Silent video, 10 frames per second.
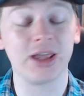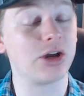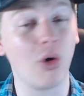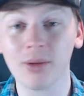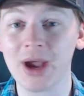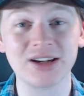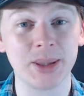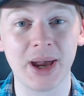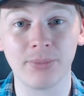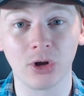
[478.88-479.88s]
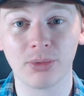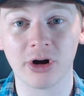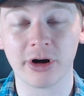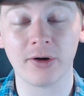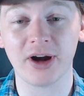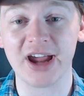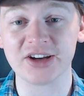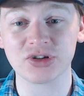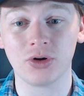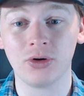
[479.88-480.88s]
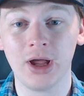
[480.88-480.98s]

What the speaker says: Going back to that Bluebird International,